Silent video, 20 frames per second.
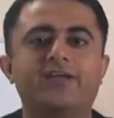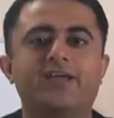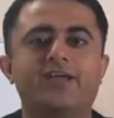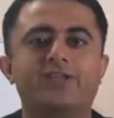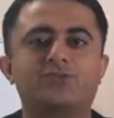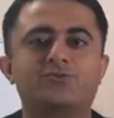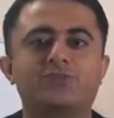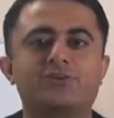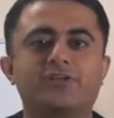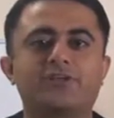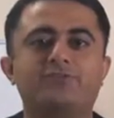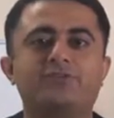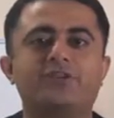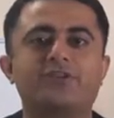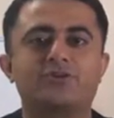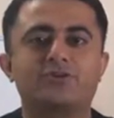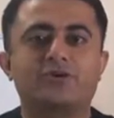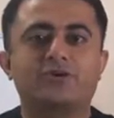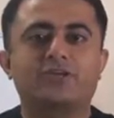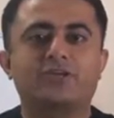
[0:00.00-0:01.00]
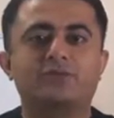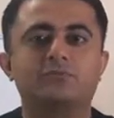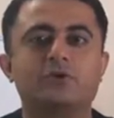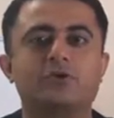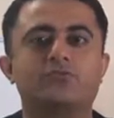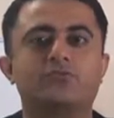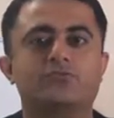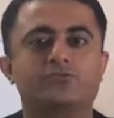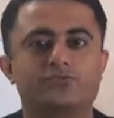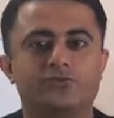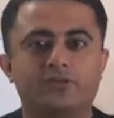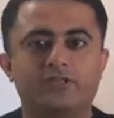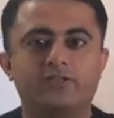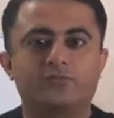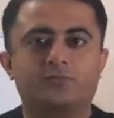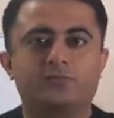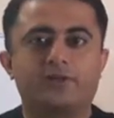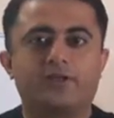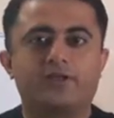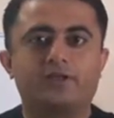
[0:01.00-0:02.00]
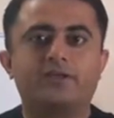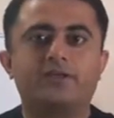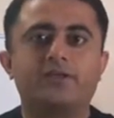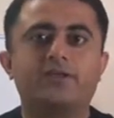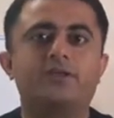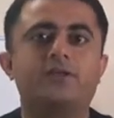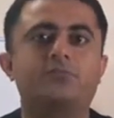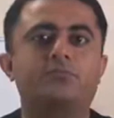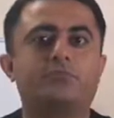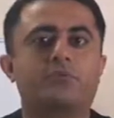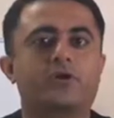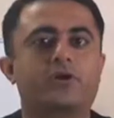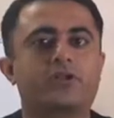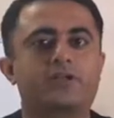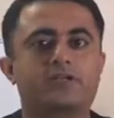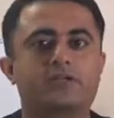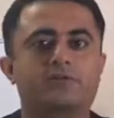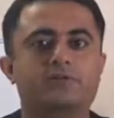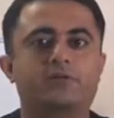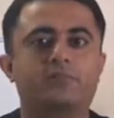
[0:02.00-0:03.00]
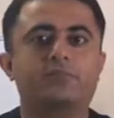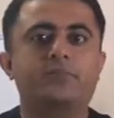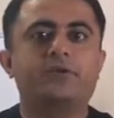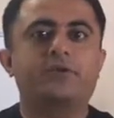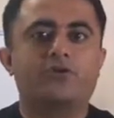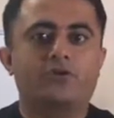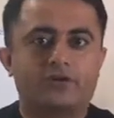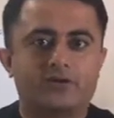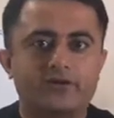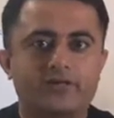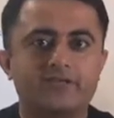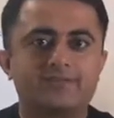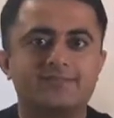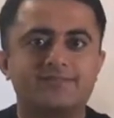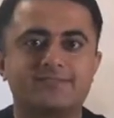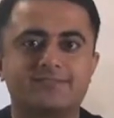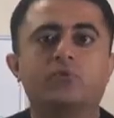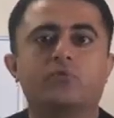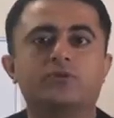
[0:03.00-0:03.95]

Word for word: and today we are talking about release planning in a product development context.